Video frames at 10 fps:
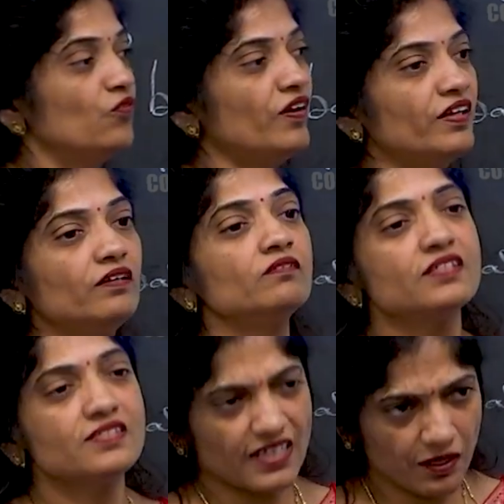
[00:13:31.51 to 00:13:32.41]
when
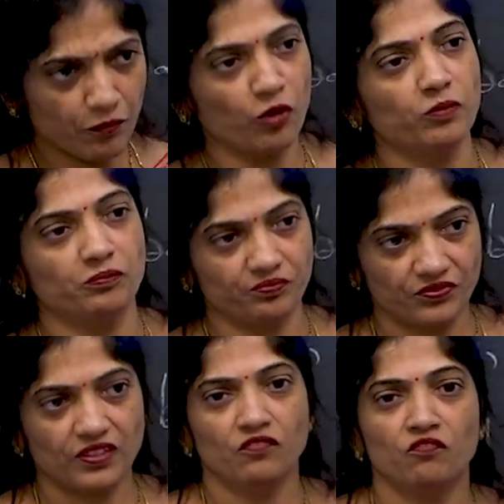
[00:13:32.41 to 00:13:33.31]
the same problem,
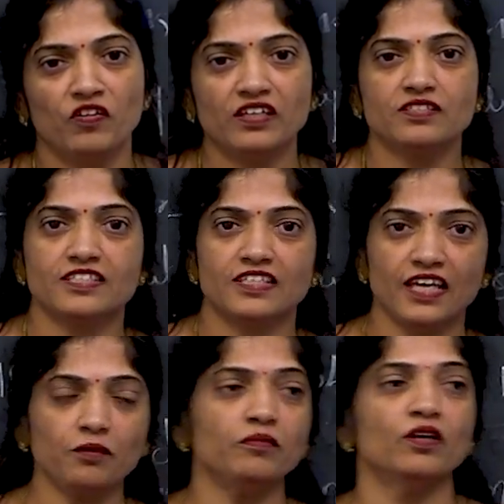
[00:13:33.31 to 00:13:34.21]
when
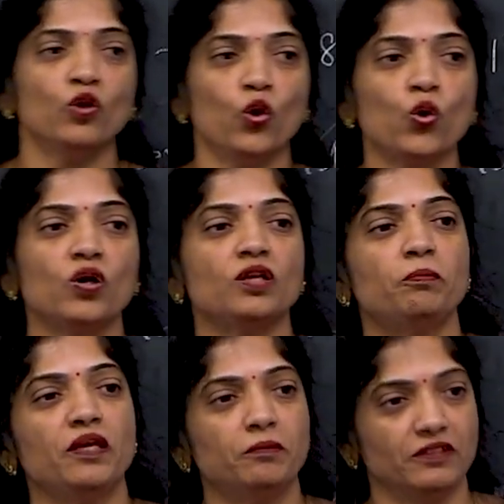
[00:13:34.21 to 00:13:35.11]
same local
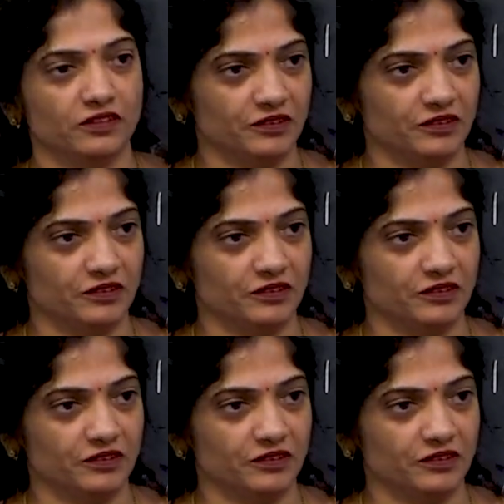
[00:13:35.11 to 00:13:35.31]
people,